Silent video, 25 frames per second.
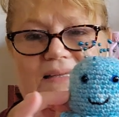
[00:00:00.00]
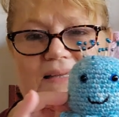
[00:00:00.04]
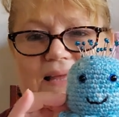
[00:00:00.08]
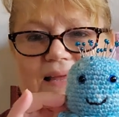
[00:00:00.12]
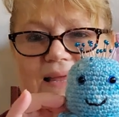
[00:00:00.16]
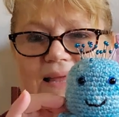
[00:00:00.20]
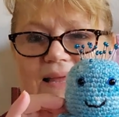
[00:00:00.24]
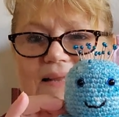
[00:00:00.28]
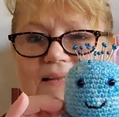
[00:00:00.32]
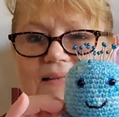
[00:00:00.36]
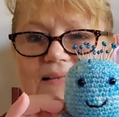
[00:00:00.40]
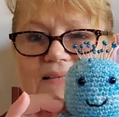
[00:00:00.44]

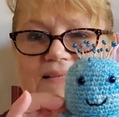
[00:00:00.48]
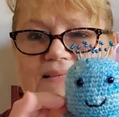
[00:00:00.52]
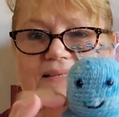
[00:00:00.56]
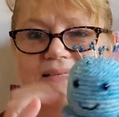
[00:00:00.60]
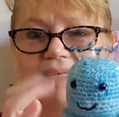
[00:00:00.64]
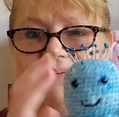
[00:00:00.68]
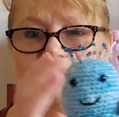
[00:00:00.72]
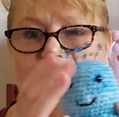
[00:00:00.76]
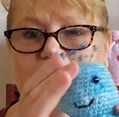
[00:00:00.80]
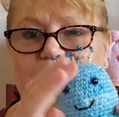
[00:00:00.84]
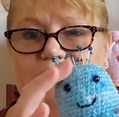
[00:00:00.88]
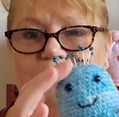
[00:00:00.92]
and
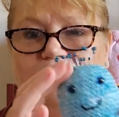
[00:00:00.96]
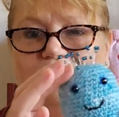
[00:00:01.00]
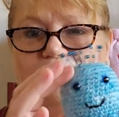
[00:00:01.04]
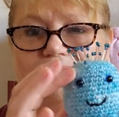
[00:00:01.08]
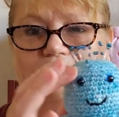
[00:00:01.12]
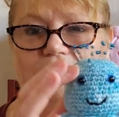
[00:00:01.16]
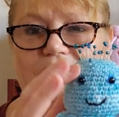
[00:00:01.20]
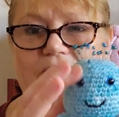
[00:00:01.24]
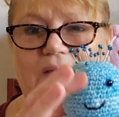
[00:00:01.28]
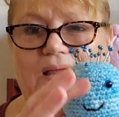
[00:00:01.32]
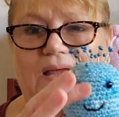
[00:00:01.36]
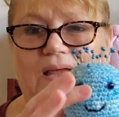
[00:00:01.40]
some
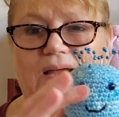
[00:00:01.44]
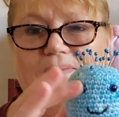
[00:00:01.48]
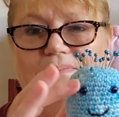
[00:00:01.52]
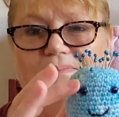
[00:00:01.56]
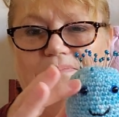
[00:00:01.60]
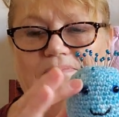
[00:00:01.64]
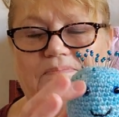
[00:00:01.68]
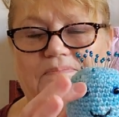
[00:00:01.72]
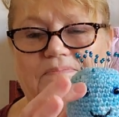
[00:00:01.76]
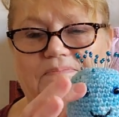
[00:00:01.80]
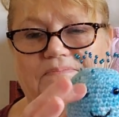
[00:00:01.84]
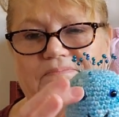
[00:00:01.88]

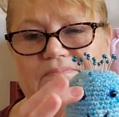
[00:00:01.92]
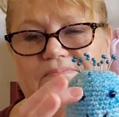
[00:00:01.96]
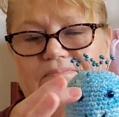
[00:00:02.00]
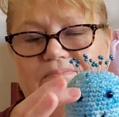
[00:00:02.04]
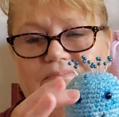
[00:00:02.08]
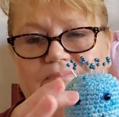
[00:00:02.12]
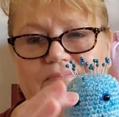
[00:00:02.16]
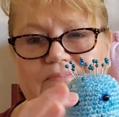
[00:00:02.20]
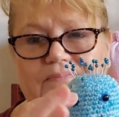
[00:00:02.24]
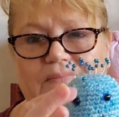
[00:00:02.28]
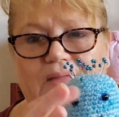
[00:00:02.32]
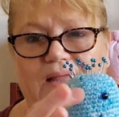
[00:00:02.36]

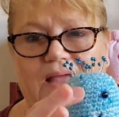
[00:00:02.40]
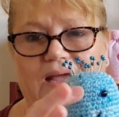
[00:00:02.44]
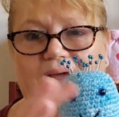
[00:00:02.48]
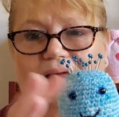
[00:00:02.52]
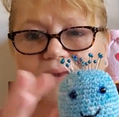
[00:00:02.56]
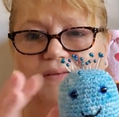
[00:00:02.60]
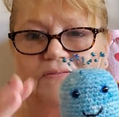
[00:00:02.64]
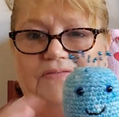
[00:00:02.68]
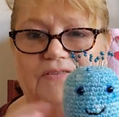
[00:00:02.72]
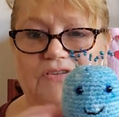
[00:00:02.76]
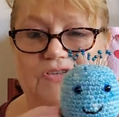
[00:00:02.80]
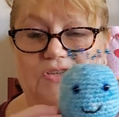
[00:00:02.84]

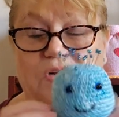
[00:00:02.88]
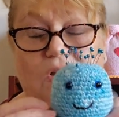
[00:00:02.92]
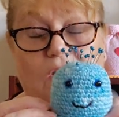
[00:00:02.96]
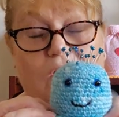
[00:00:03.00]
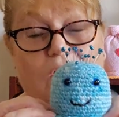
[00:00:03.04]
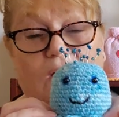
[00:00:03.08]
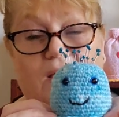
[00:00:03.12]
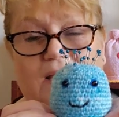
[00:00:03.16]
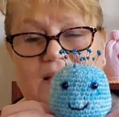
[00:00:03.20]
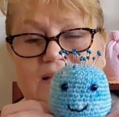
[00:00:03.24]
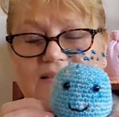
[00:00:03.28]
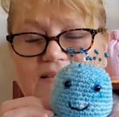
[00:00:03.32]
artificial
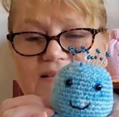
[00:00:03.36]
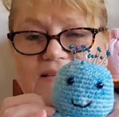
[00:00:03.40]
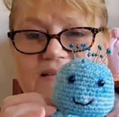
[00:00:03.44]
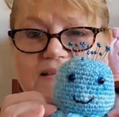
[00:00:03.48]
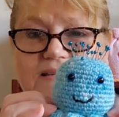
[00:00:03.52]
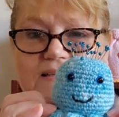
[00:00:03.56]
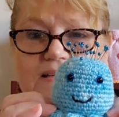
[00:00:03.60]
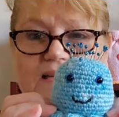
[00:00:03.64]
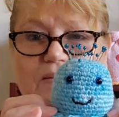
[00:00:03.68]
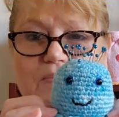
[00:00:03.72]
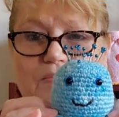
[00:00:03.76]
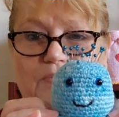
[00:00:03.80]
eyes. I
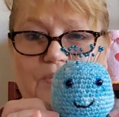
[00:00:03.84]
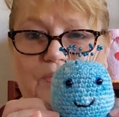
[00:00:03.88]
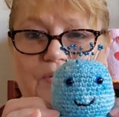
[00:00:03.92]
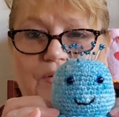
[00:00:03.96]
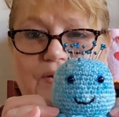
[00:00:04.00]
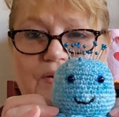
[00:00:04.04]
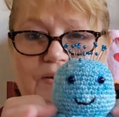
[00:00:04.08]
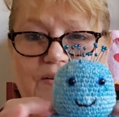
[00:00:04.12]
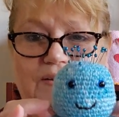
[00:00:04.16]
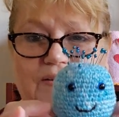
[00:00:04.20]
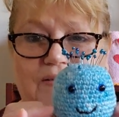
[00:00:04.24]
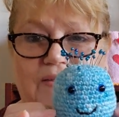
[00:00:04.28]
didn't
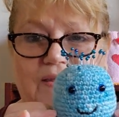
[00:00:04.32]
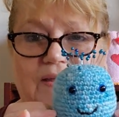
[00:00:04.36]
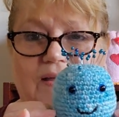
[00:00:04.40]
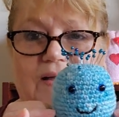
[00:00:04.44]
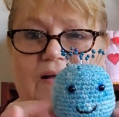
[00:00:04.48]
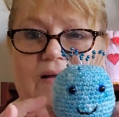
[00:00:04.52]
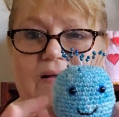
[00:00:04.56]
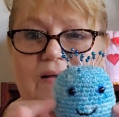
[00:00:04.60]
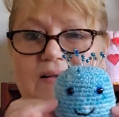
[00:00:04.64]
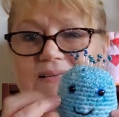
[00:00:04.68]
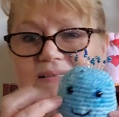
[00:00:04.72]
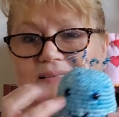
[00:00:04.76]
embroider the
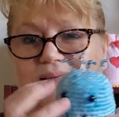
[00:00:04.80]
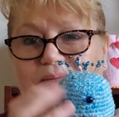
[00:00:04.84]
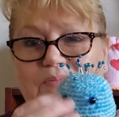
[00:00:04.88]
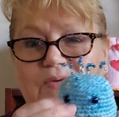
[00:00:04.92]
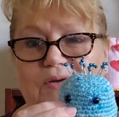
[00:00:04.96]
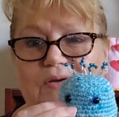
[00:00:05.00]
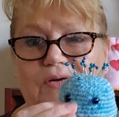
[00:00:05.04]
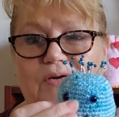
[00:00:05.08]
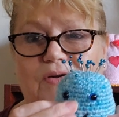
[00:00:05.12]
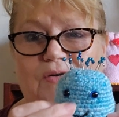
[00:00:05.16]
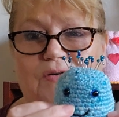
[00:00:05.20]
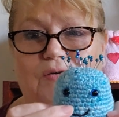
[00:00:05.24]
eyes. I'm
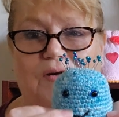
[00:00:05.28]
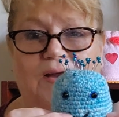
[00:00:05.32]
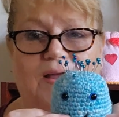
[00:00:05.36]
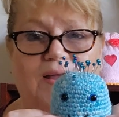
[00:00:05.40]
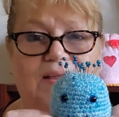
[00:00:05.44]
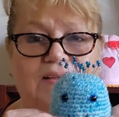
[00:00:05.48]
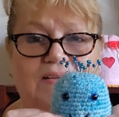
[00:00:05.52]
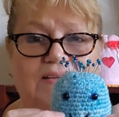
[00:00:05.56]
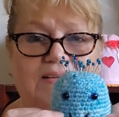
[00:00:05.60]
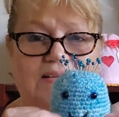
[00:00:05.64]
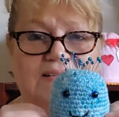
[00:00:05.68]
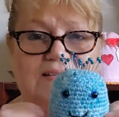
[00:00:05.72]
not
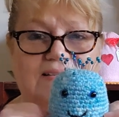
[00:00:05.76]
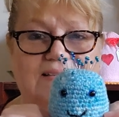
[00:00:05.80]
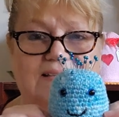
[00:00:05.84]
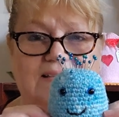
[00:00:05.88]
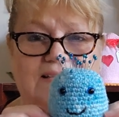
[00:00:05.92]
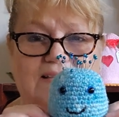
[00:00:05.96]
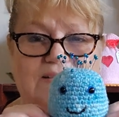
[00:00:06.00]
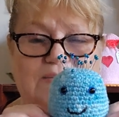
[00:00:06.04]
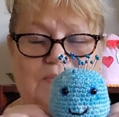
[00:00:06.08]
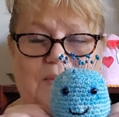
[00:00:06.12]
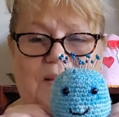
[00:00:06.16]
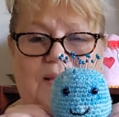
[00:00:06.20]
great. You can see
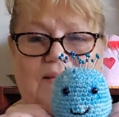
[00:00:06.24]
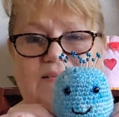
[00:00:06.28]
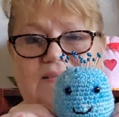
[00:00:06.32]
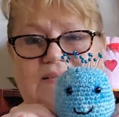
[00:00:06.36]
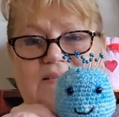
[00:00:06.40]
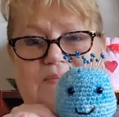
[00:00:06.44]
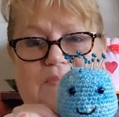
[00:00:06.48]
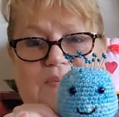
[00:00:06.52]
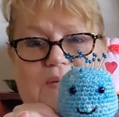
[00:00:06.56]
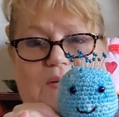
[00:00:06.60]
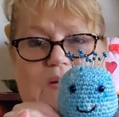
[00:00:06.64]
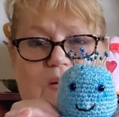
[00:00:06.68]
his mouth's
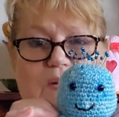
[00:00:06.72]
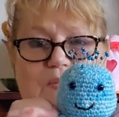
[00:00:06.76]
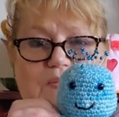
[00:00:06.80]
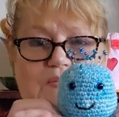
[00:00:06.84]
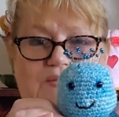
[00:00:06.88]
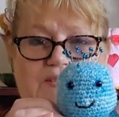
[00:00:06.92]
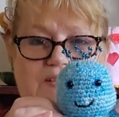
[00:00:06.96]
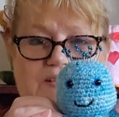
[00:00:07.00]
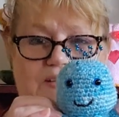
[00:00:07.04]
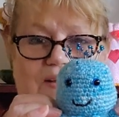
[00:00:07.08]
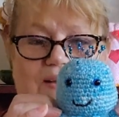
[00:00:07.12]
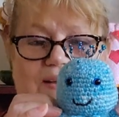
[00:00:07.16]
a bit
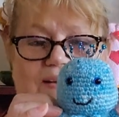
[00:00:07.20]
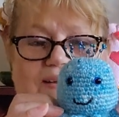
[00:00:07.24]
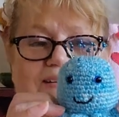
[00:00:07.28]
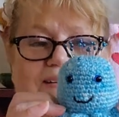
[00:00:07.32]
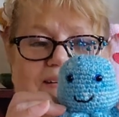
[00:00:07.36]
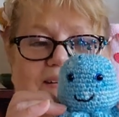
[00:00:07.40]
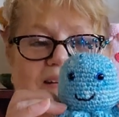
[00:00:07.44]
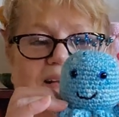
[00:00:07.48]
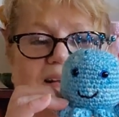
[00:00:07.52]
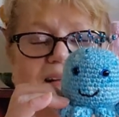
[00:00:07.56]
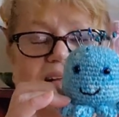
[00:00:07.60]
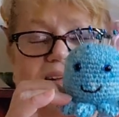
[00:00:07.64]

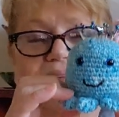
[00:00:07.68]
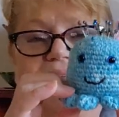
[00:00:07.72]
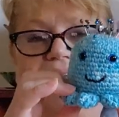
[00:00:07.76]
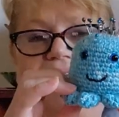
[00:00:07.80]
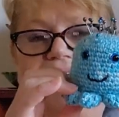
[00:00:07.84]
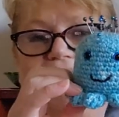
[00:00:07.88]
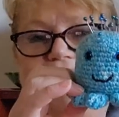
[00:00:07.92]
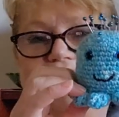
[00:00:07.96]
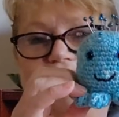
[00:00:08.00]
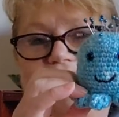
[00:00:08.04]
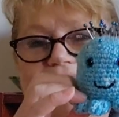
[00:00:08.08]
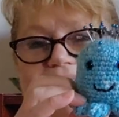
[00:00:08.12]
lopsided.
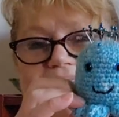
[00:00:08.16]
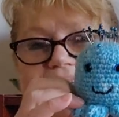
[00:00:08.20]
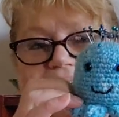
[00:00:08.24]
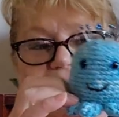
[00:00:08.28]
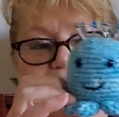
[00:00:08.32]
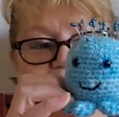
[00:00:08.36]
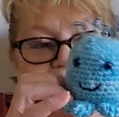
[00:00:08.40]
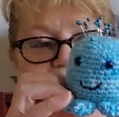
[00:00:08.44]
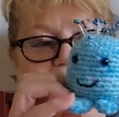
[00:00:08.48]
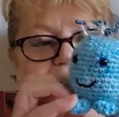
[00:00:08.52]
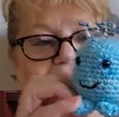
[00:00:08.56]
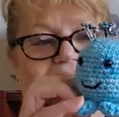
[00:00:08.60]
But
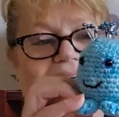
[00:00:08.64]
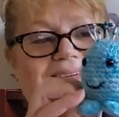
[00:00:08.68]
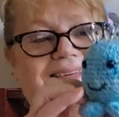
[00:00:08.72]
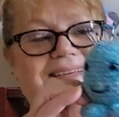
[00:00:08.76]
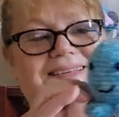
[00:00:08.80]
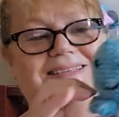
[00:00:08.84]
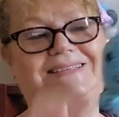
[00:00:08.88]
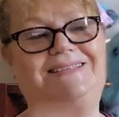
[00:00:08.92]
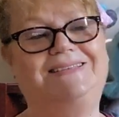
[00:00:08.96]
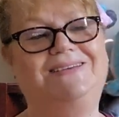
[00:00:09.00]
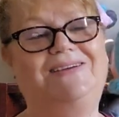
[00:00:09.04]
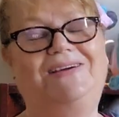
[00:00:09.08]
yes, I
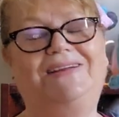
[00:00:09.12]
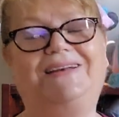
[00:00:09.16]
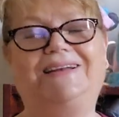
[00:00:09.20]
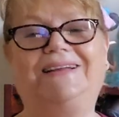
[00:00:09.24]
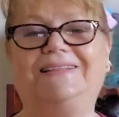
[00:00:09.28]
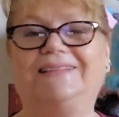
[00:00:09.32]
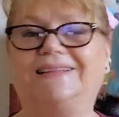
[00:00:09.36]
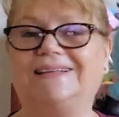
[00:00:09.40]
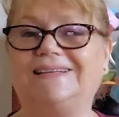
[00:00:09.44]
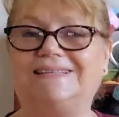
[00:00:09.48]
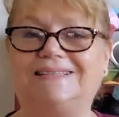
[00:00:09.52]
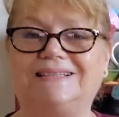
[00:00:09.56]

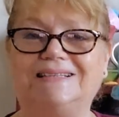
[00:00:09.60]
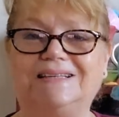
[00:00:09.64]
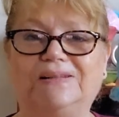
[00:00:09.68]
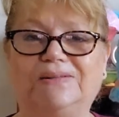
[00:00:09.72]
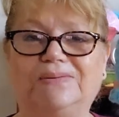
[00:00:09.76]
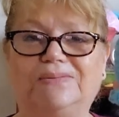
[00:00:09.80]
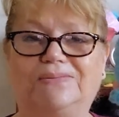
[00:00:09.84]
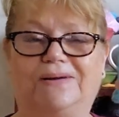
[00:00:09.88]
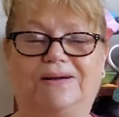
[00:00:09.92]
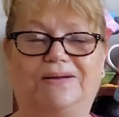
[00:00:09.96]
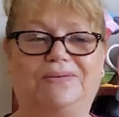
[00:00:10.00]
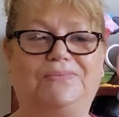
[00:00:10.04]
decided this
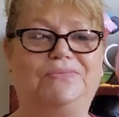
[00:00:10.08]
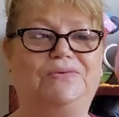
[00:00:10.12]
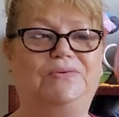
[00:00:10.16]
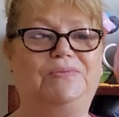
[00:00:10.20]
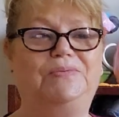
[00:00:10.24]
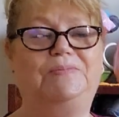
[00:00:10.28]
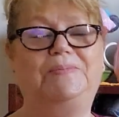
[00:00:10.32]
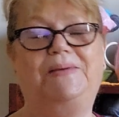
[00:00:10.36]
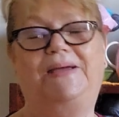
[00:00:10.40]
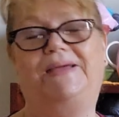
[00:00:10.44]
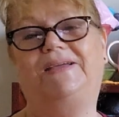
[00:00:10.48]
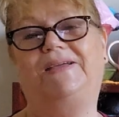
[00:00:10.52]
little one
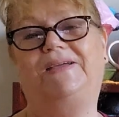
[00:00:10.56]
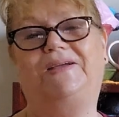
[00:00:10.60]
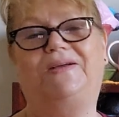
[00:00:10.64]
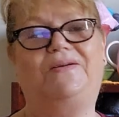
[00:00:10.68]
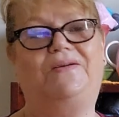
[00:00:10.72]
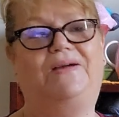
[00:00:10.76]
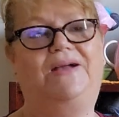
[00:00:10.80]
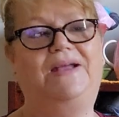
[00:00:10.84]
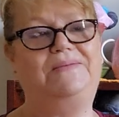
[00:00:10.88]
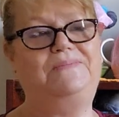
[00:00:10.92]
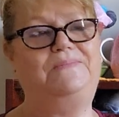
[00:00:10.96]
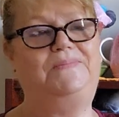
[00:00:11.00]
would make a
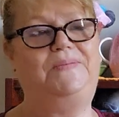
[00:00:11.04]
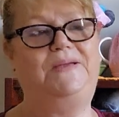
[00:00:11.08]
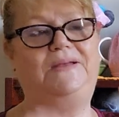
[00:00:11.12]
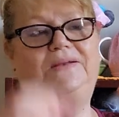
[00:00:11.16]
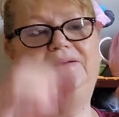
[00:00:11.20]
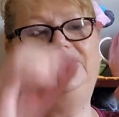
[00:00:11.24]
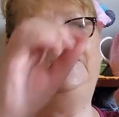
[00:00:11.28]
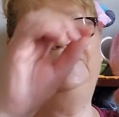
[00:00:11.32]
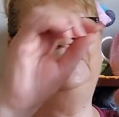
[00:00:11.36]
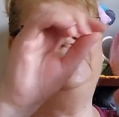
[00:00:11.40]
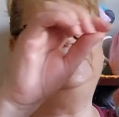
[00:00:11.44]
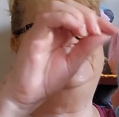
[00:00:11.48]
great
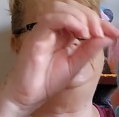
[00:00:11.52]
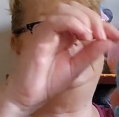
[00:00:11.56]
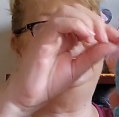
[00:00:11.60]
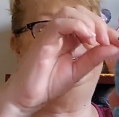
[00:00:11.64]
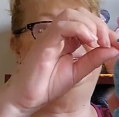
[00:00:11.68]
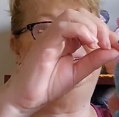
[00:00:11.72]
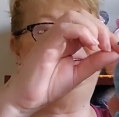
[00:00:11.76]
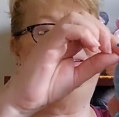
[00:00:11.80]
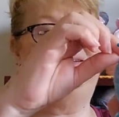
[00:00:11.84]
pincushion,